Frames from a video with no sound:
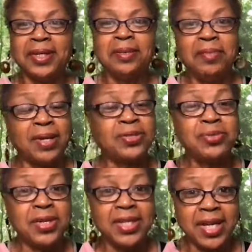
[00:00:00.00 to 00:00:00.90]
fast
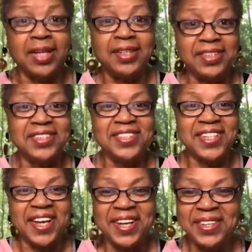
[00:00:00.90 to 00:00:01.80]
away, guys. I'm
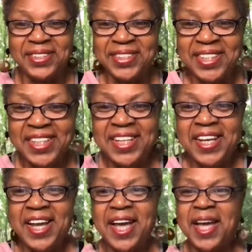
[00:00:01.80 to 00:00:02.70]
tired.
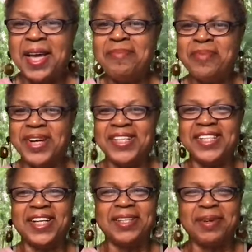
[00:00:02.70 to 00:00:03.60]
Hey,
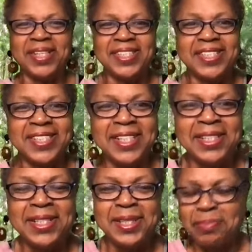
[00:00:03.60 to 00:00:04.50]
Brenda, great to see
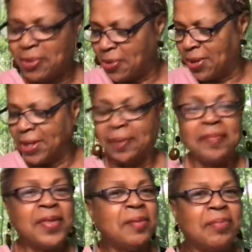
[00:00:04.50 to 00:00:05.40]
you this morning.
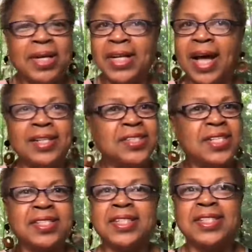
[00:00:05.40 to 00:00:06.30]
But I
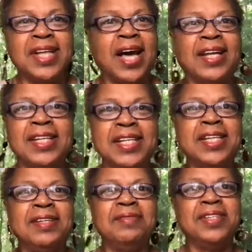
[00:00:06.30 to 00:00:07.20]
just could not
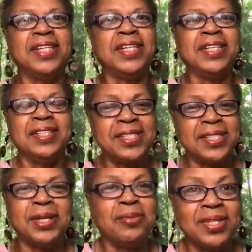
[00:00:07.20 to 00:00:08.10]
leave the
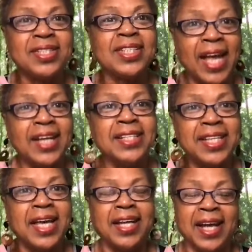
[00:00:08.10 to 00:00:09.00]
series like
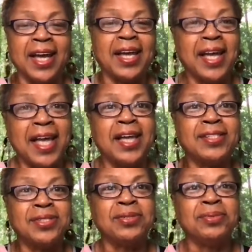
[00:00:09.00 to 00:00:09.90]
that. I
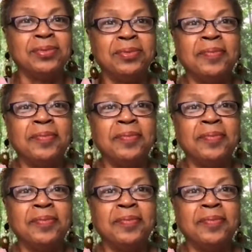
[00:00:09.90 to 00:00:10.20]
had to